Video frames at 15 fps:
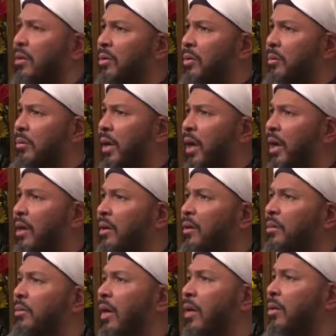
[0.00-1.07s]
own
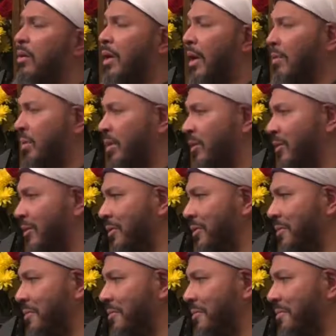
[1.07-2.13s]
pain or my own
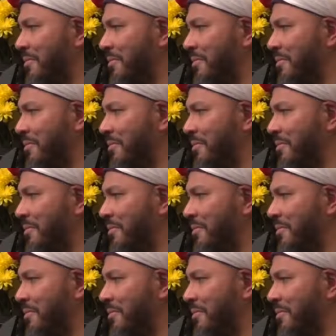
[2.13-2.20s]
happiness.